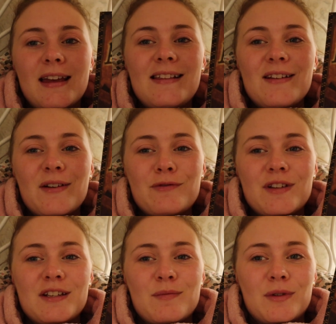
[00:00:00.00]
It's a
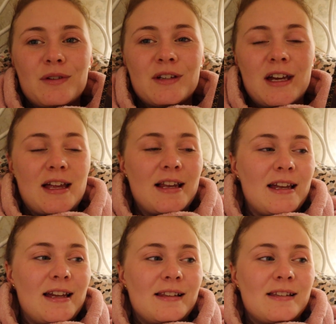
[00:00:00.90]
non-fiction book
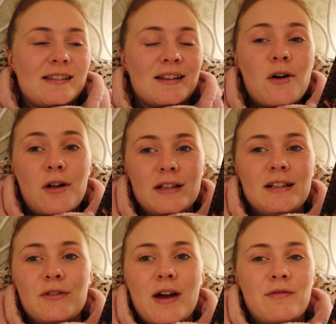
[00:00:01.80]
and it's called
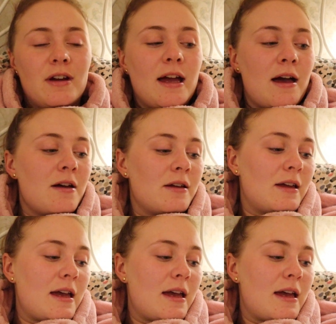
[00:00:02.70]
Into Africa.